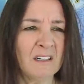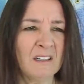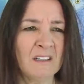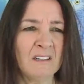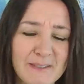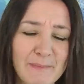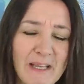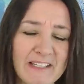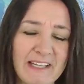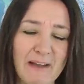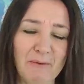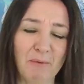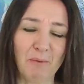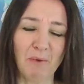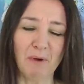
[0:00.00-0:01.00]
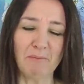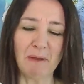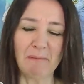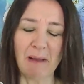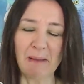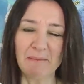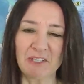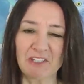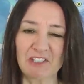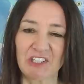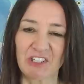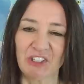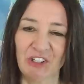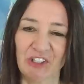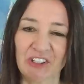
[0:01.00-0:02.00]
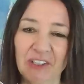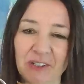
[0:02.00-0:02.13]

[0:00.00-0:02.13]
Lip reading: It smells like what my mum used to cook.